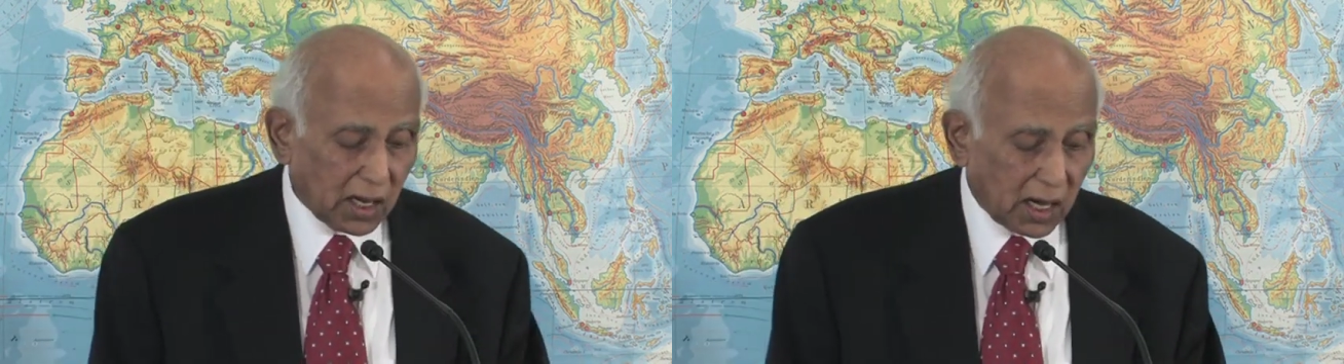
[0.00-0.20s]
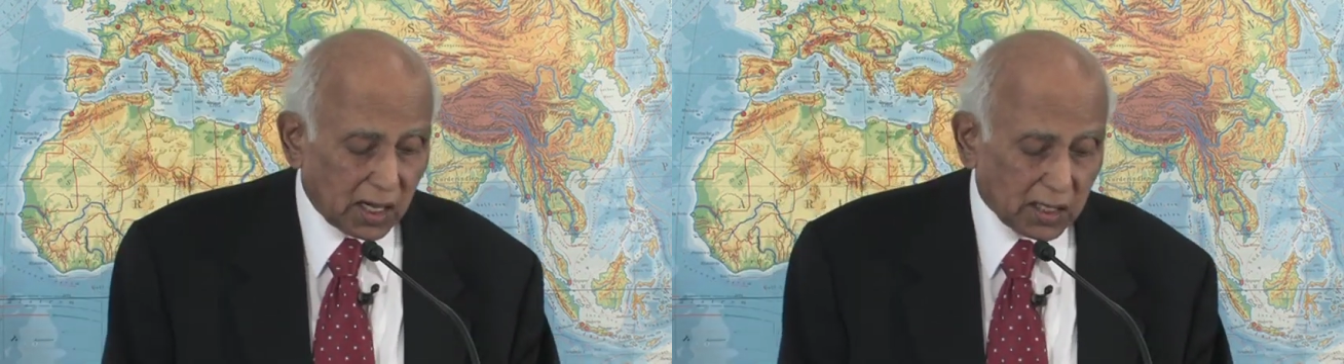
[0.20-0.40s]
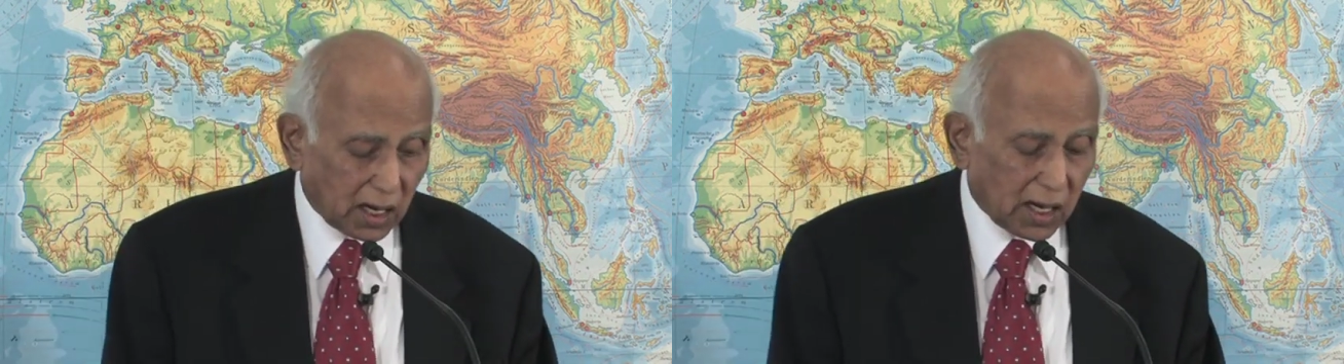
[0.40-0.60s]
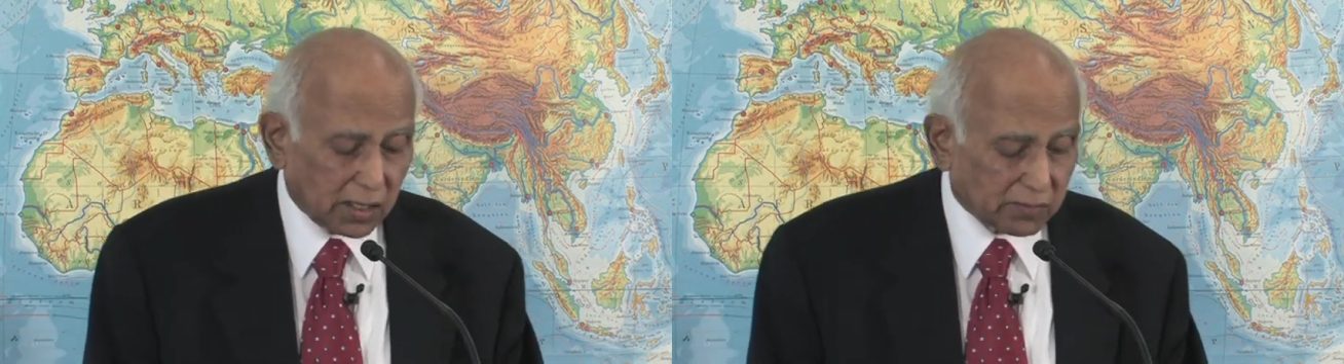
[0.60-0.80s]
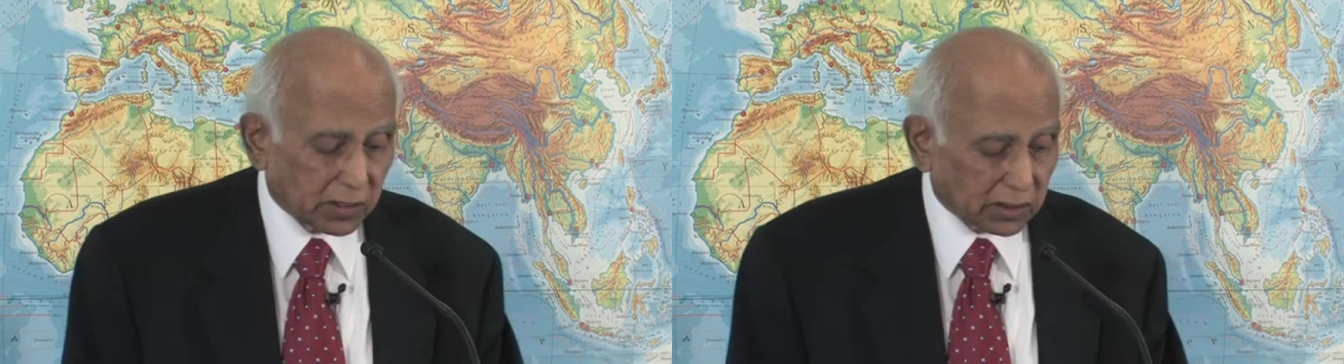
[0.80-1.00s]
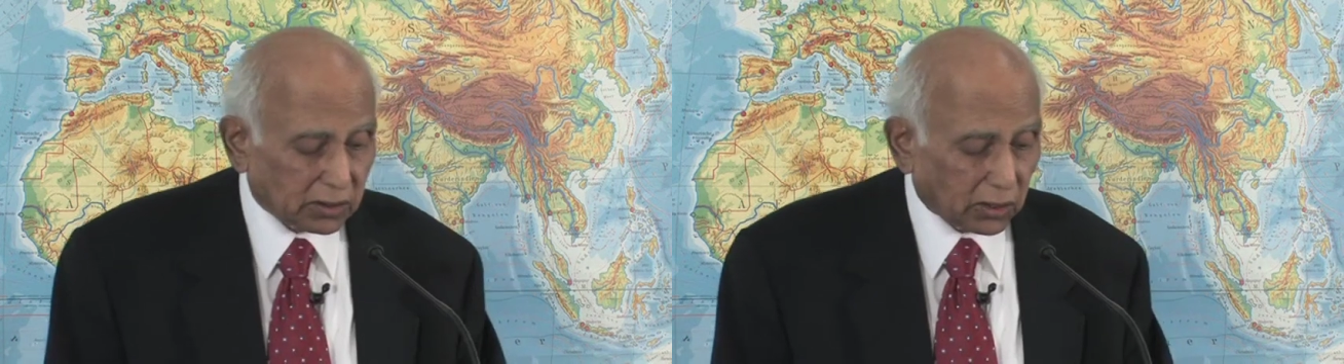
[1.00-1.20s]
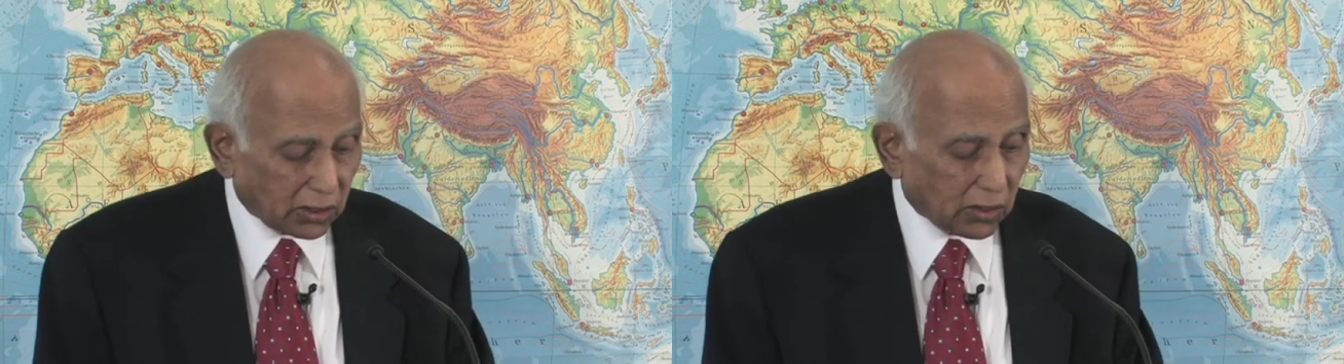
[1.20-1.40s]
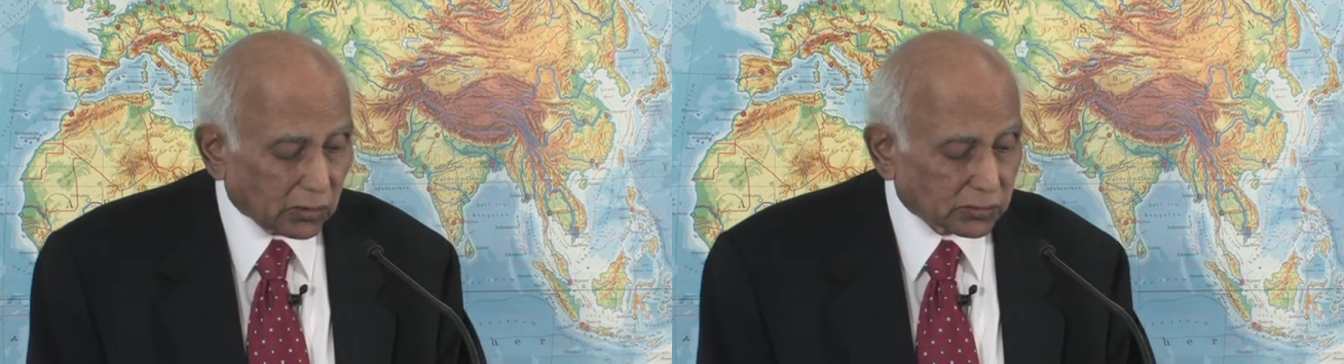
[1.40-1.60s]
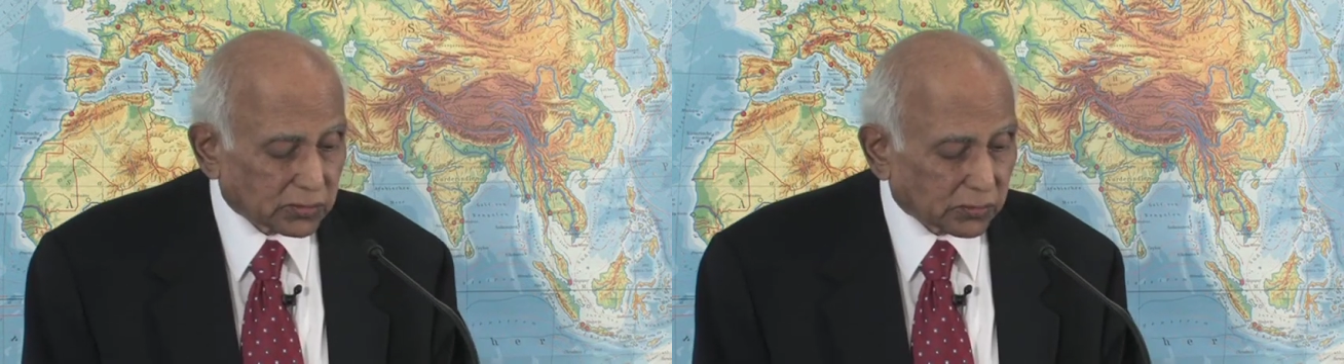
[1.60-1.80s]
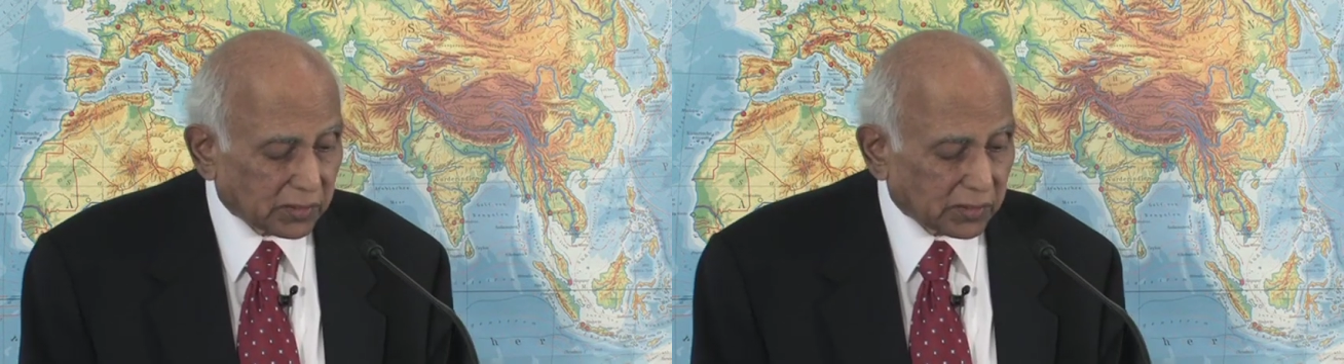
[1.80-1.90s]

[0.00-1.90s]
and I will close